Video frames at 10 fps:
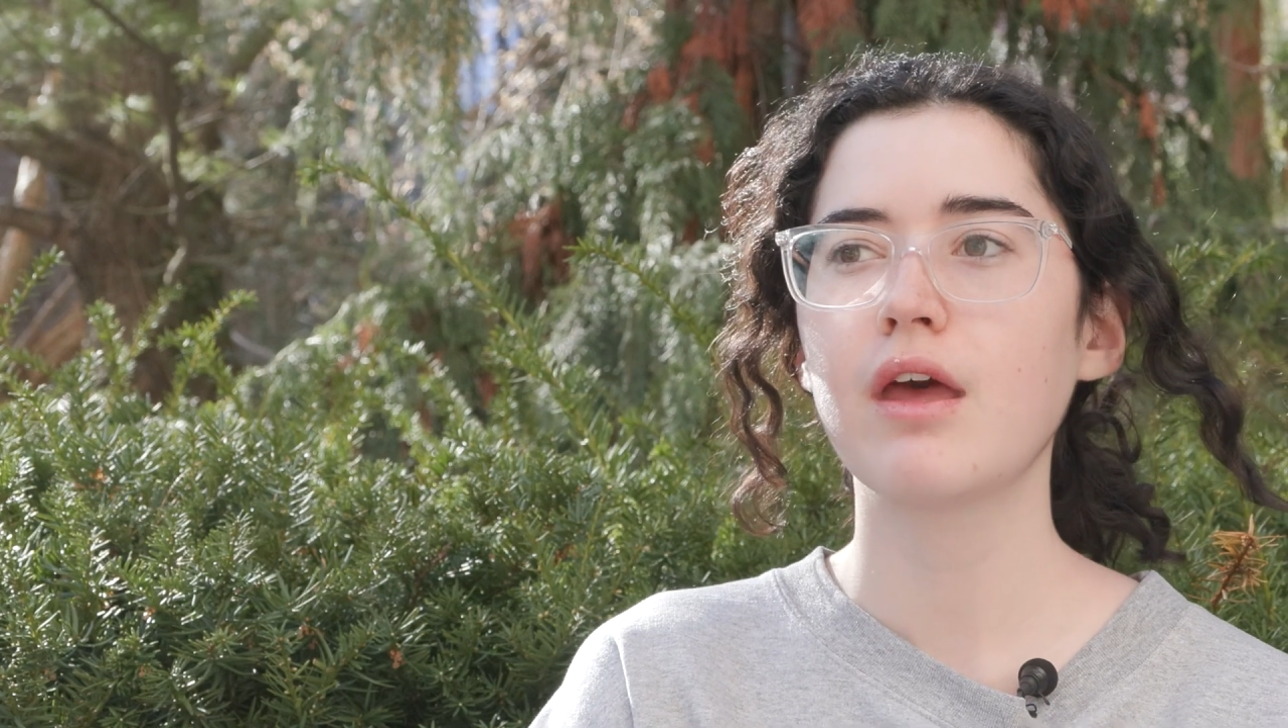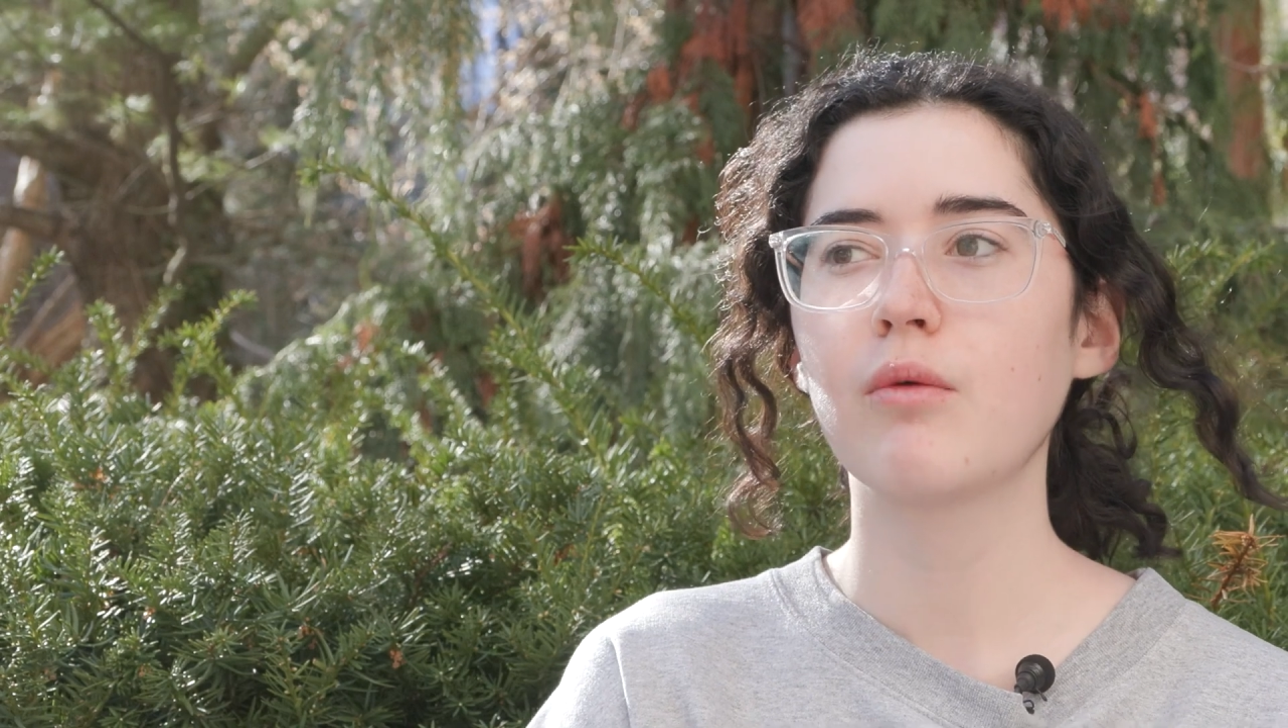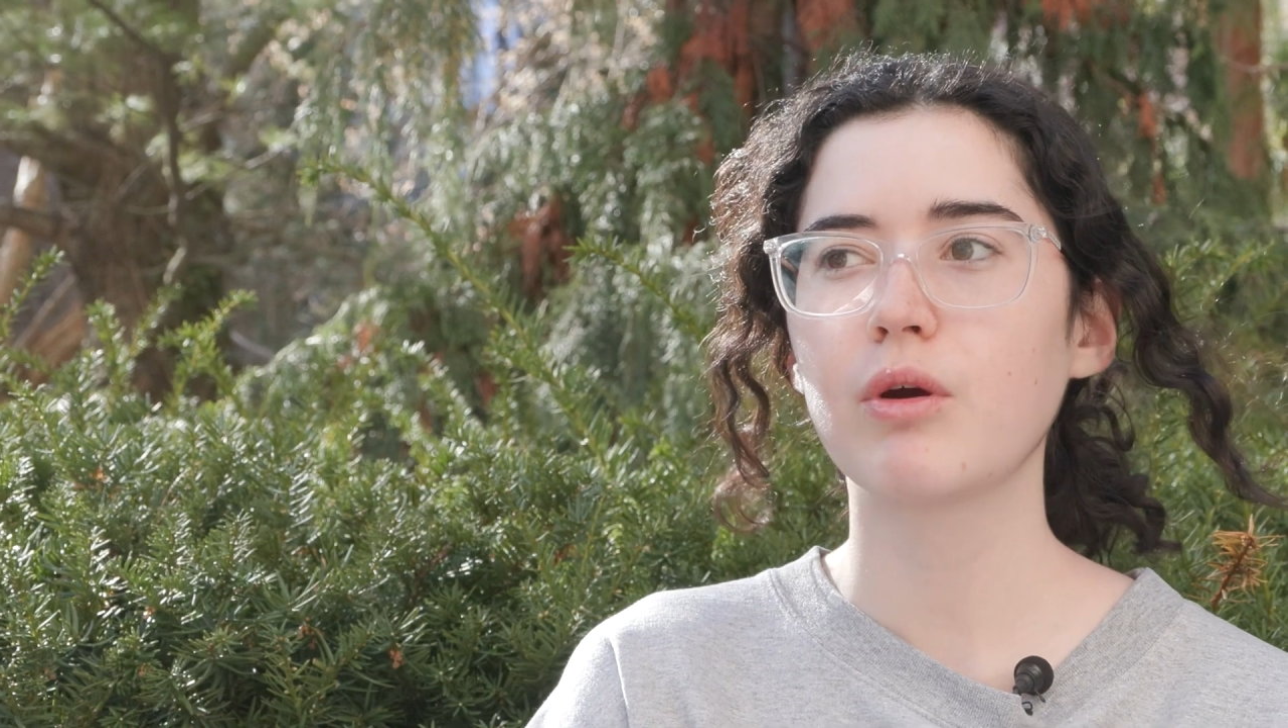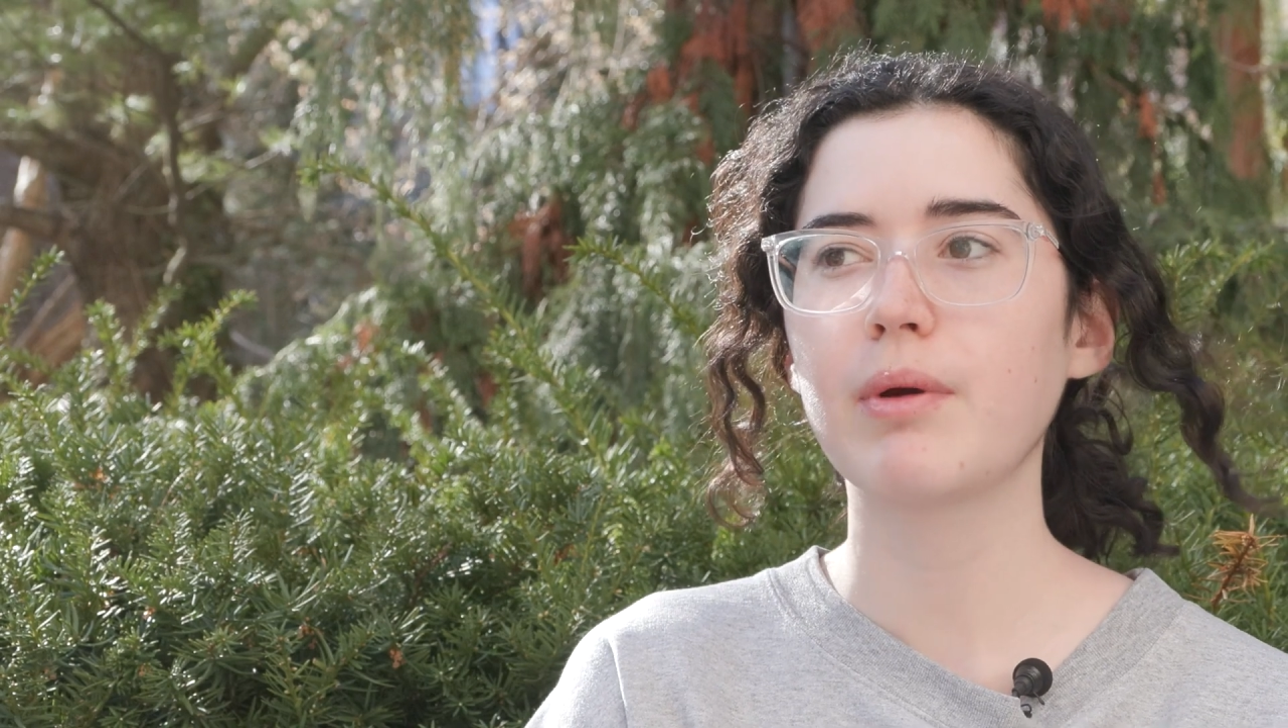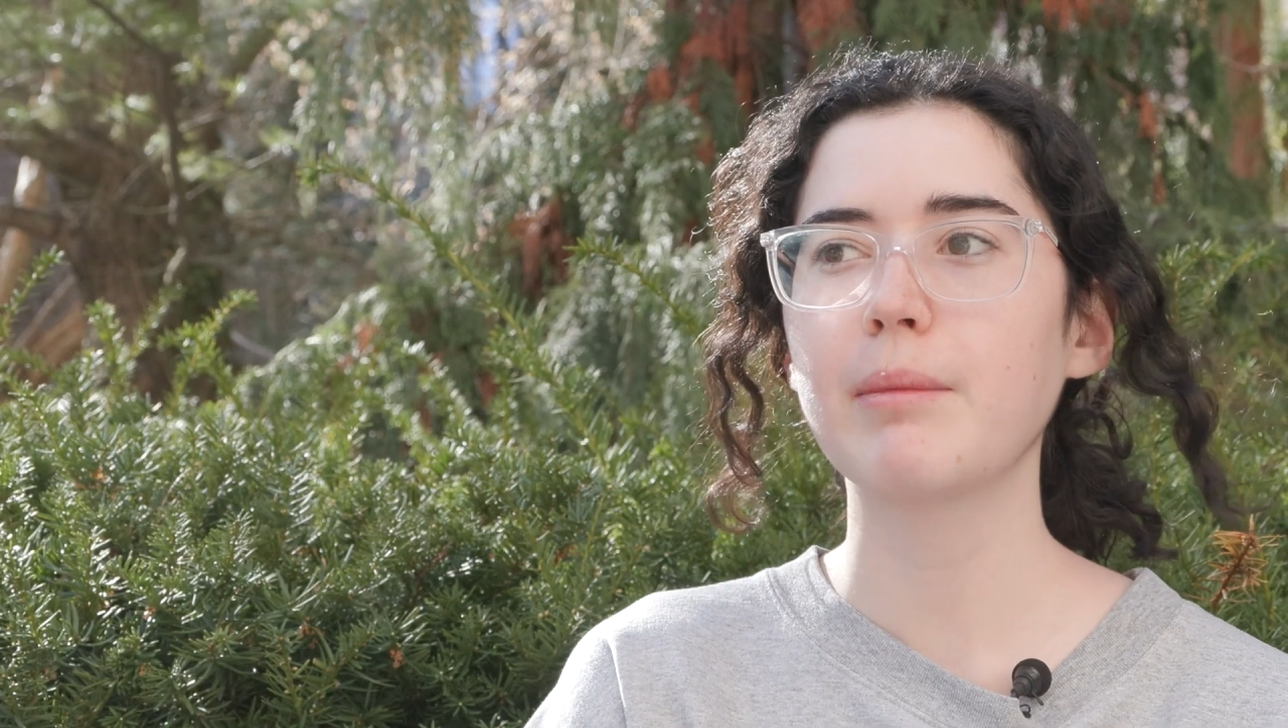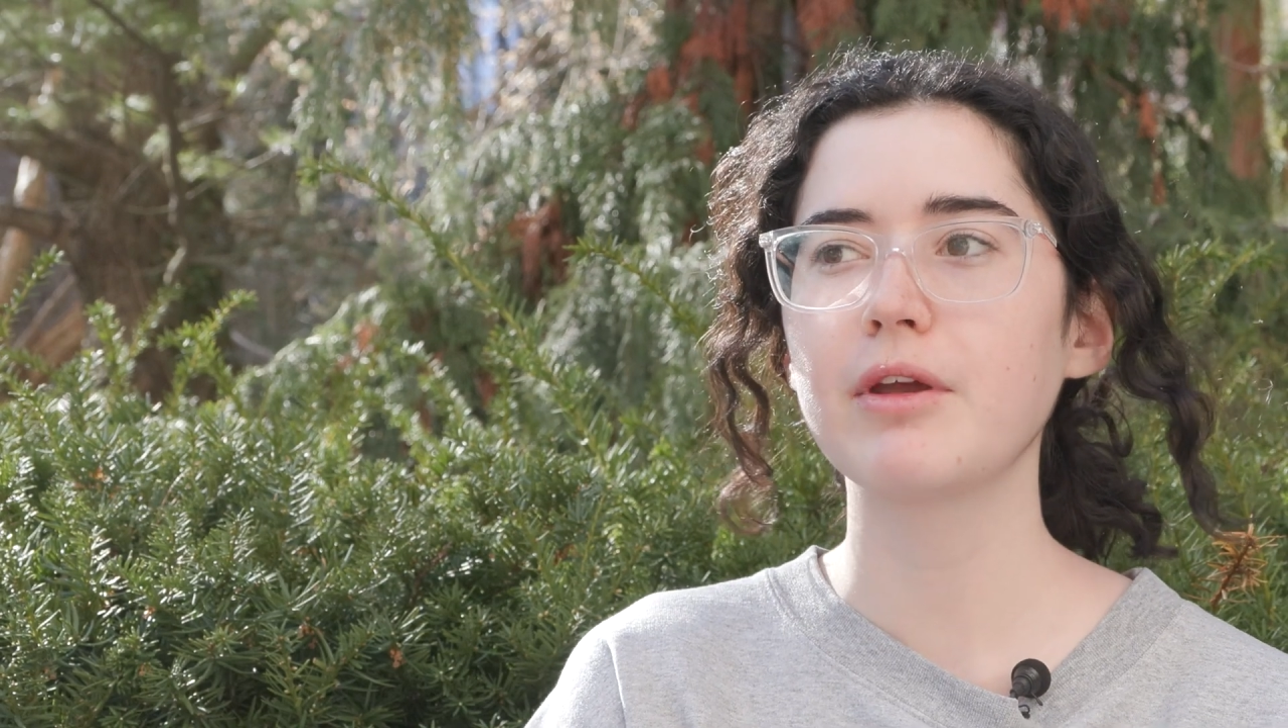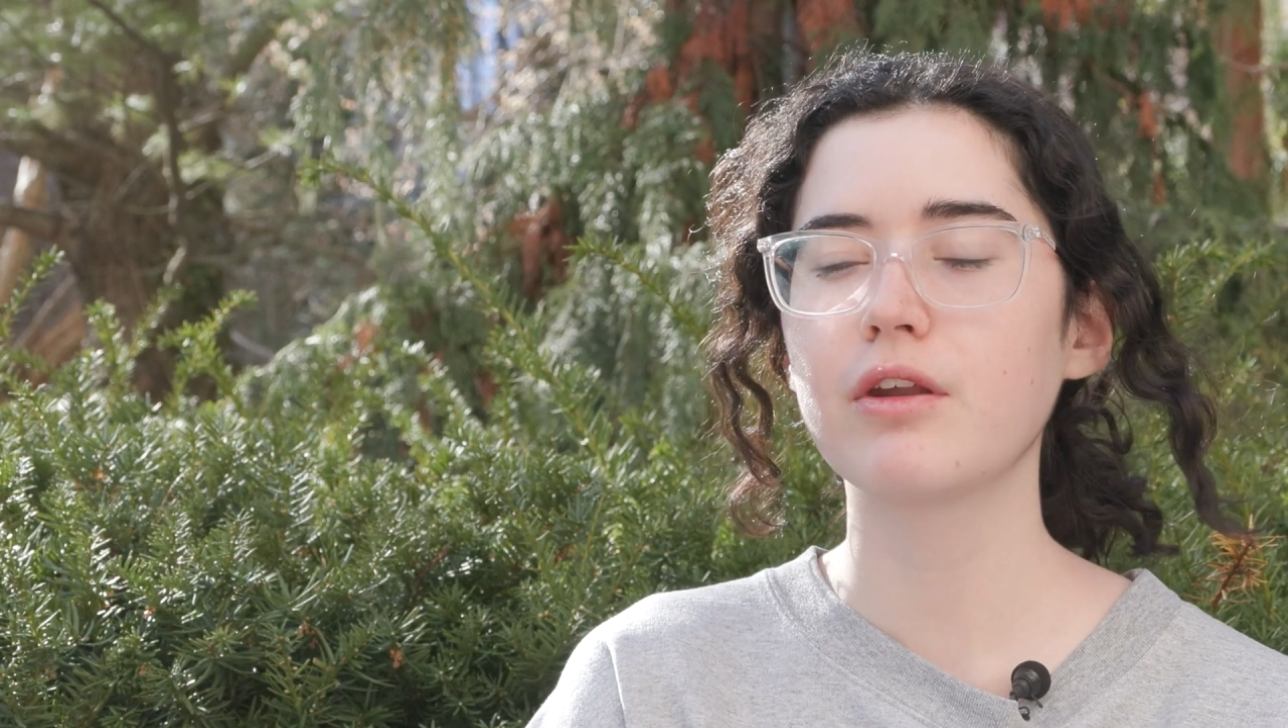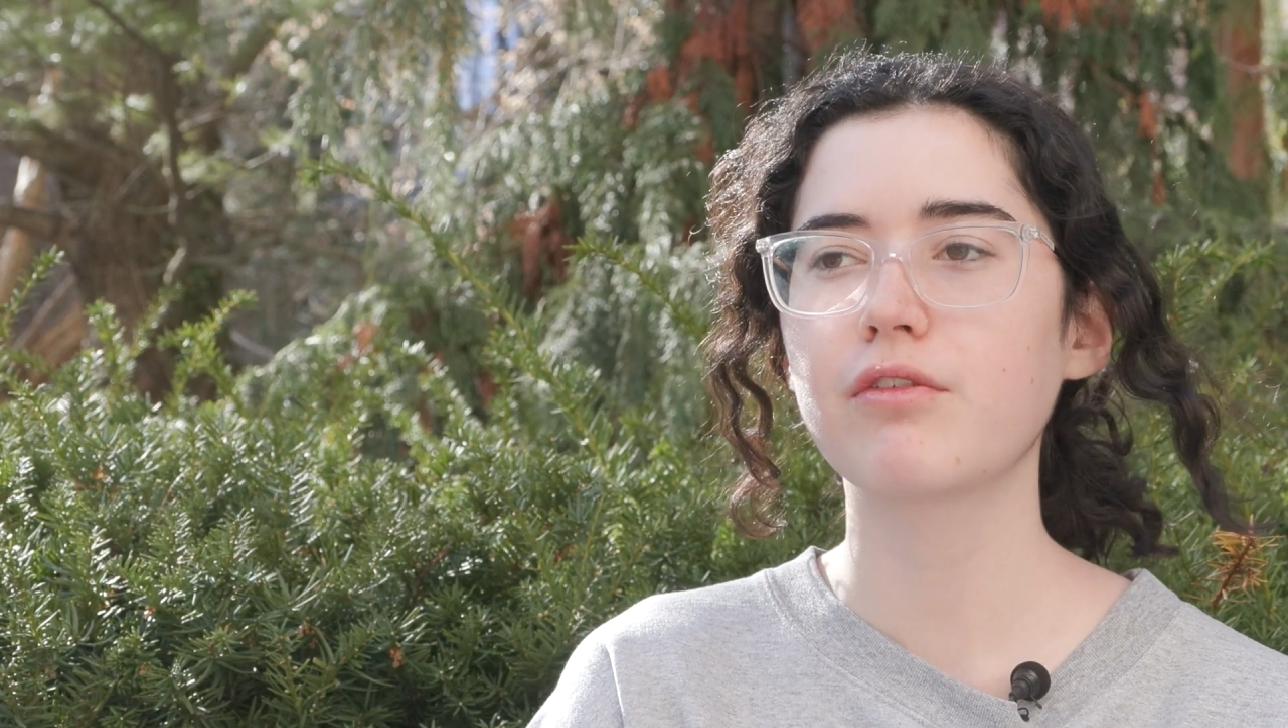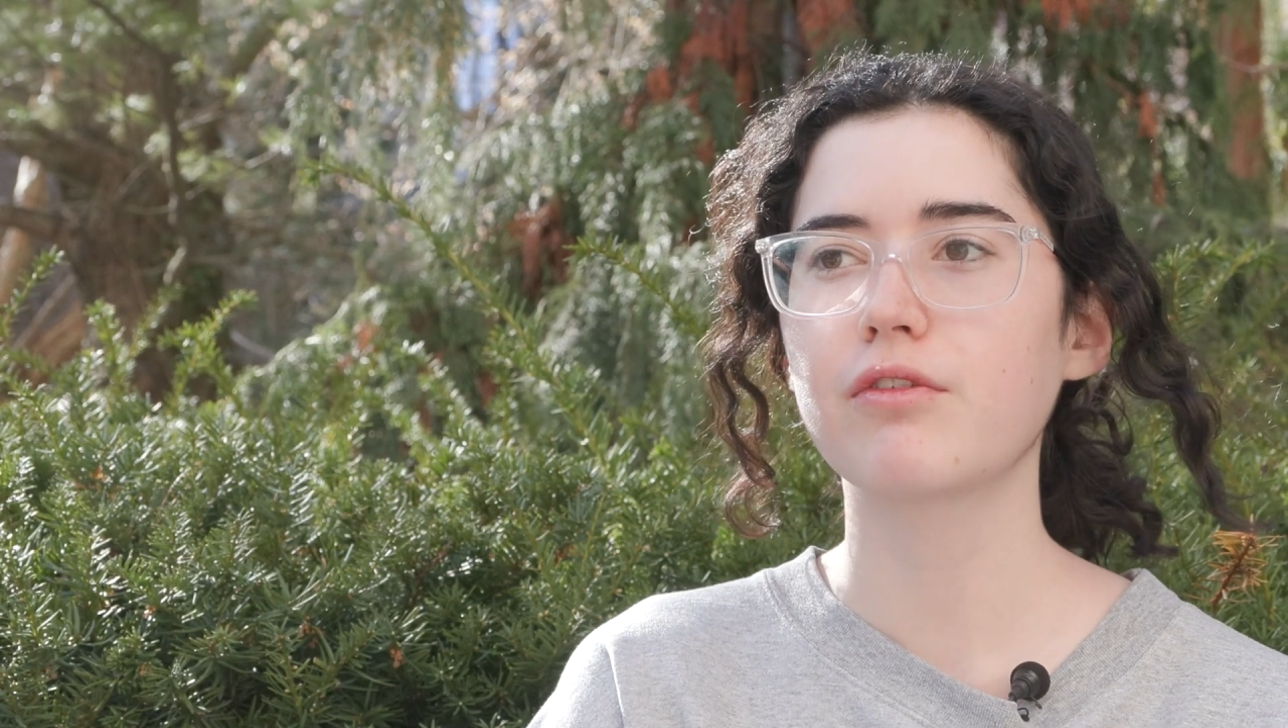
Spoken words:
we're probably going to